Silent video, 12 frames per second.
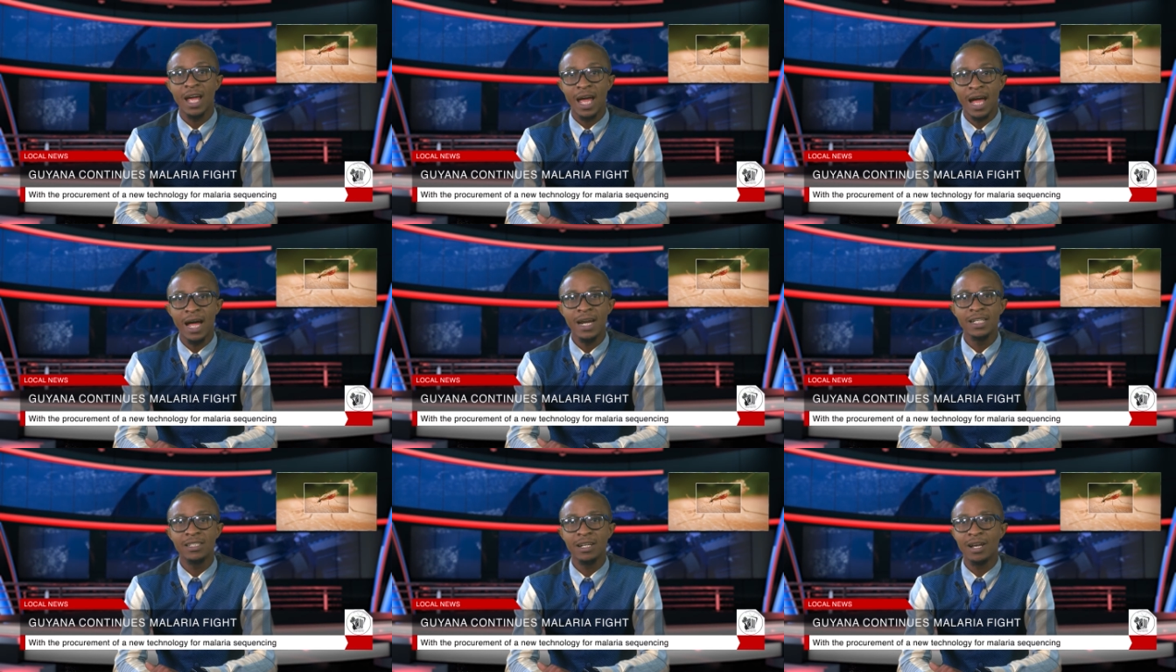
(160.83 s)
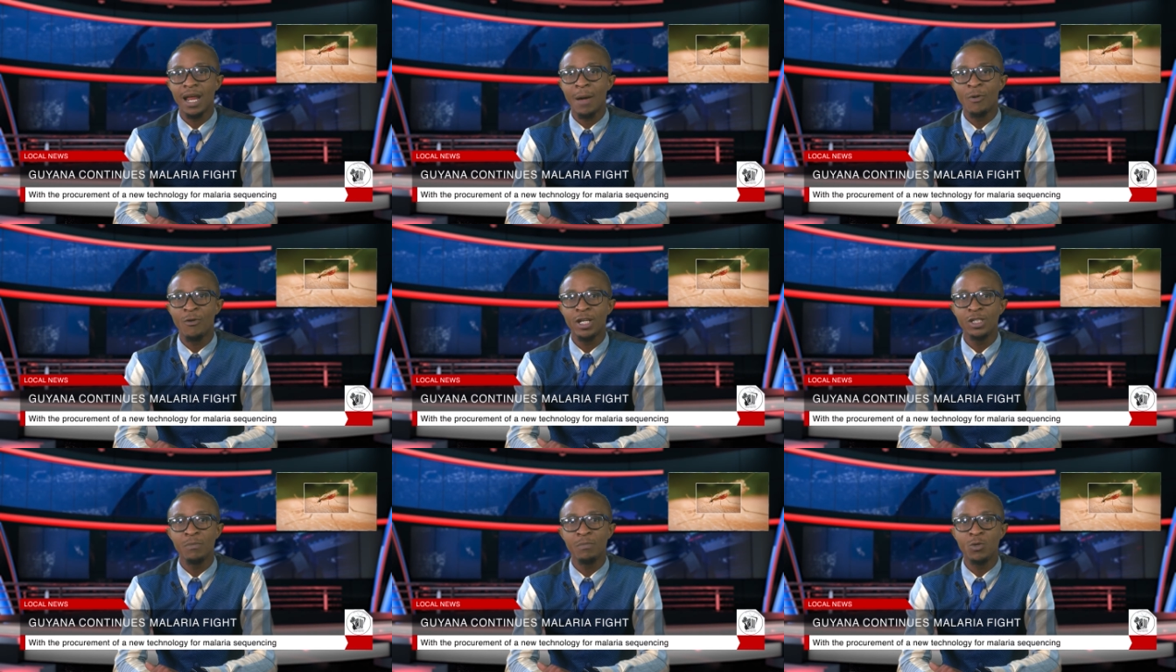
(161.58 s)
and is a
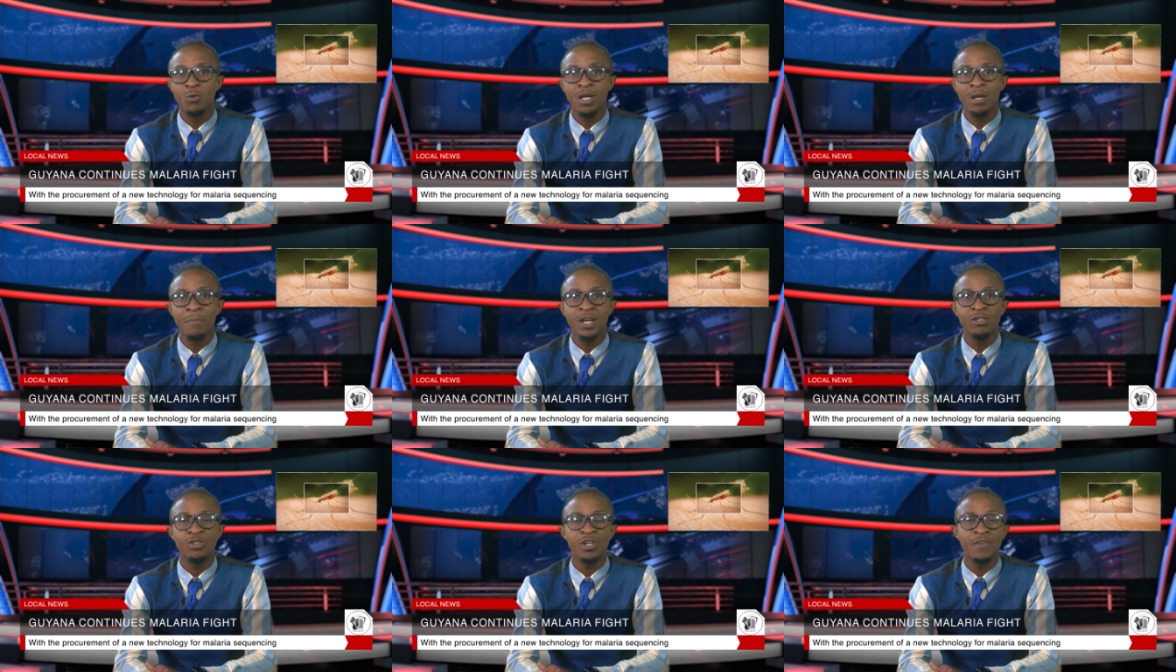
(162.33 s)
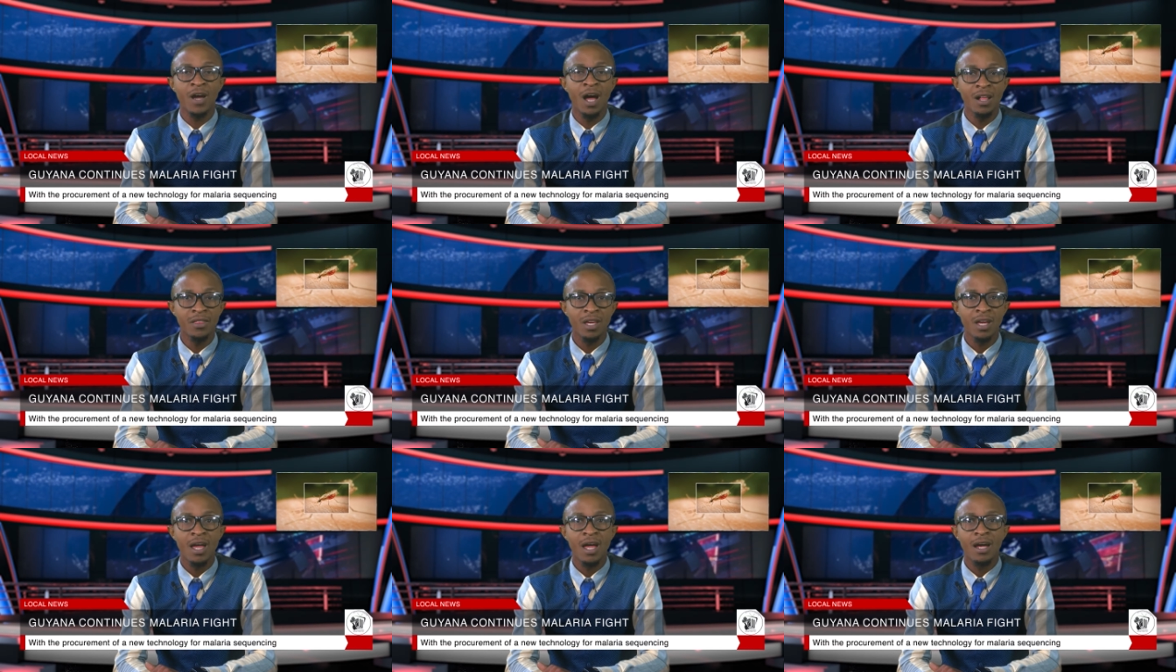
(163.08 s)
collaboration between the Ministry of Health
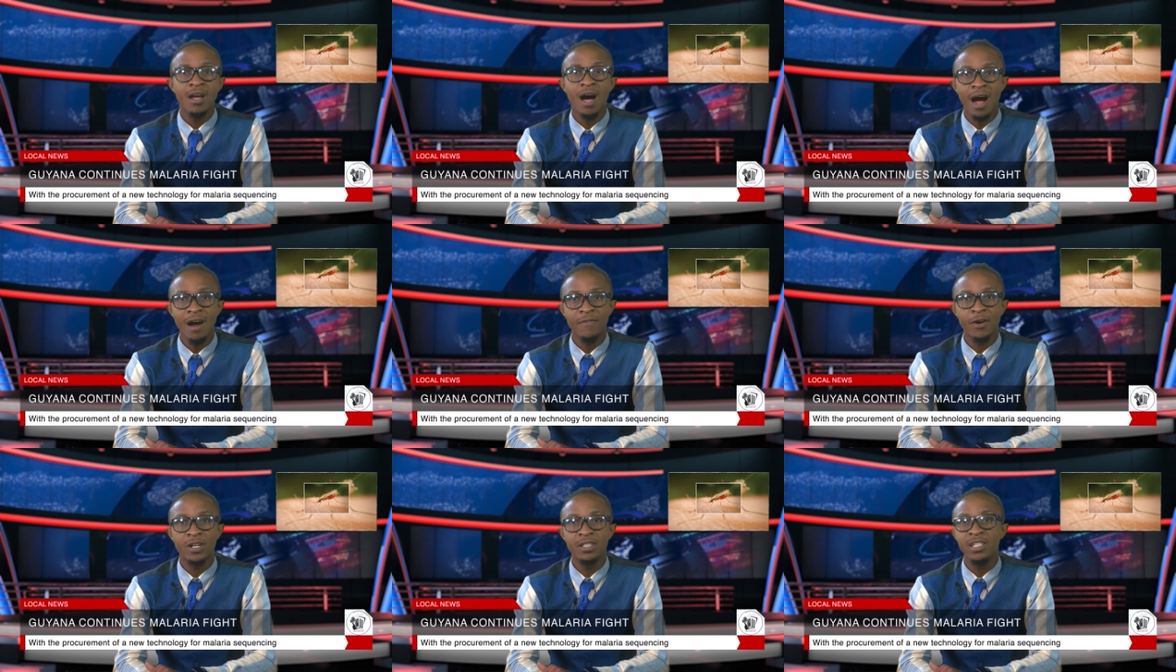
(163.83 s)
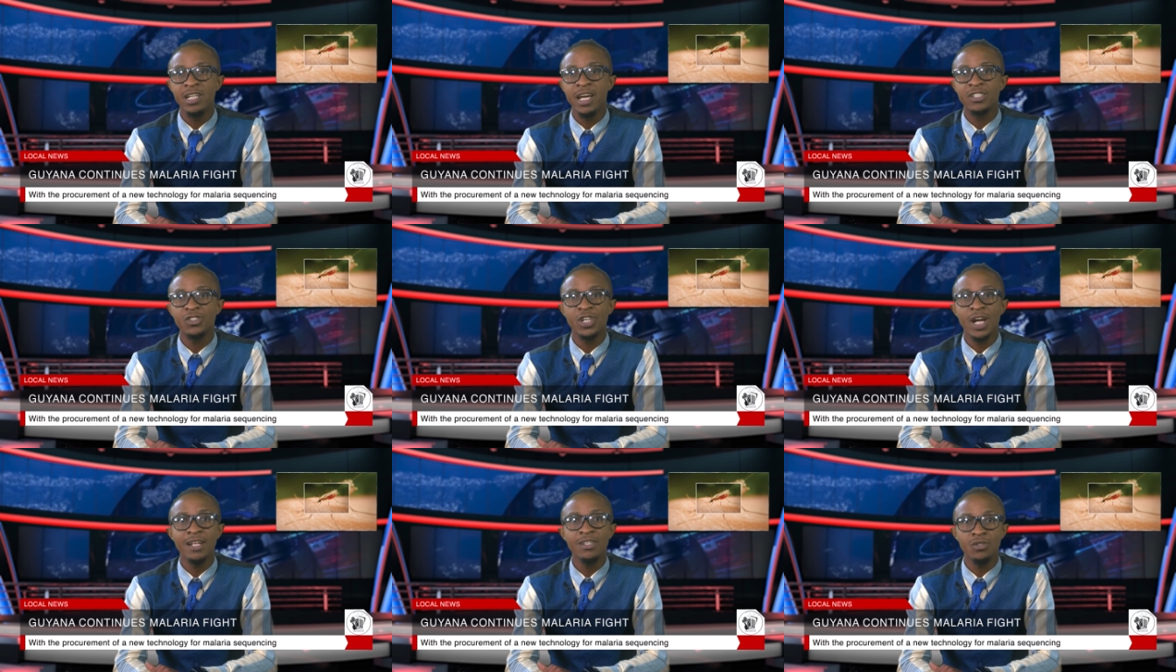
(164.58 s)
and Harvard T.H.
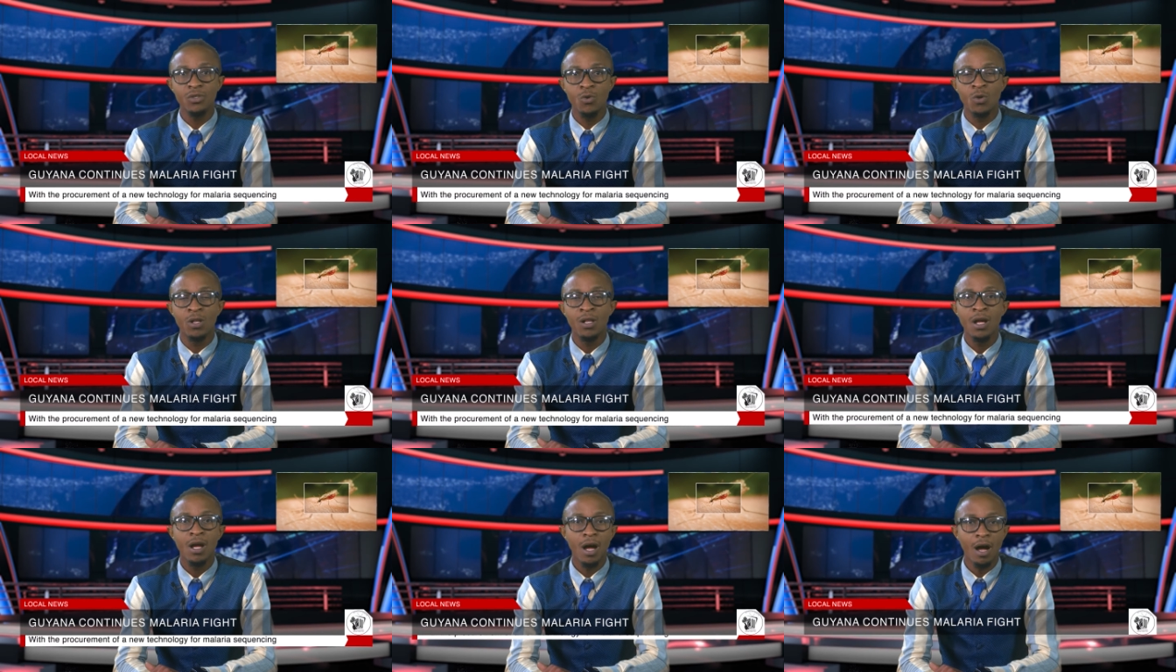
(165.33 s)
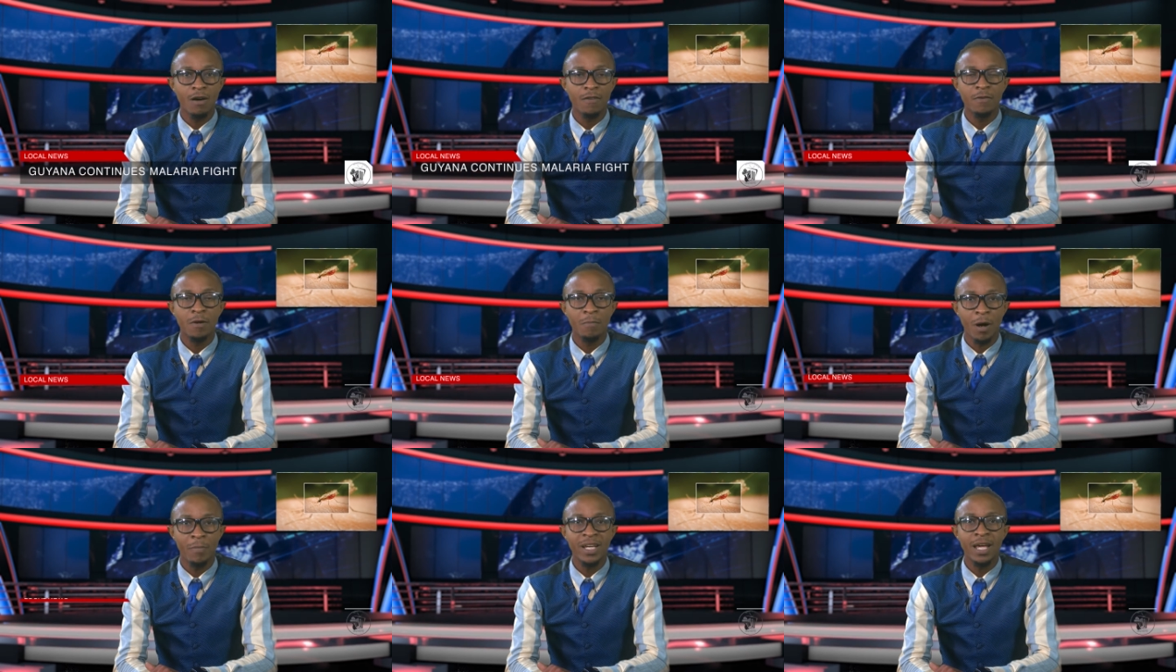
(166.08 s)
Chan School of
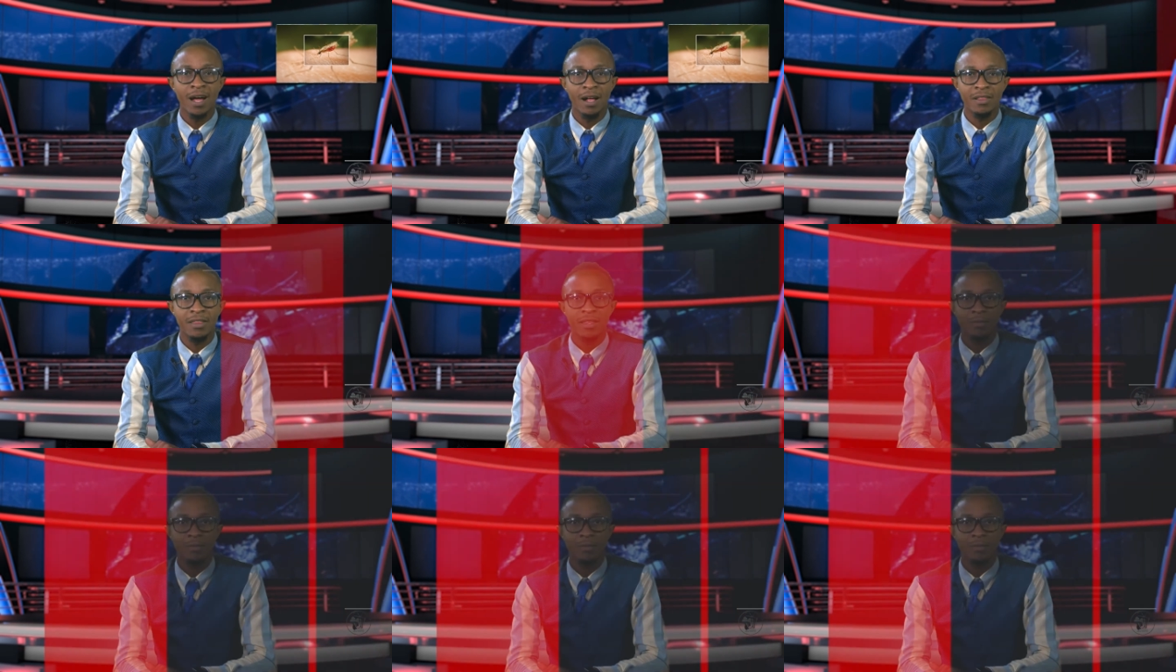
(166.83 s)
Public Health.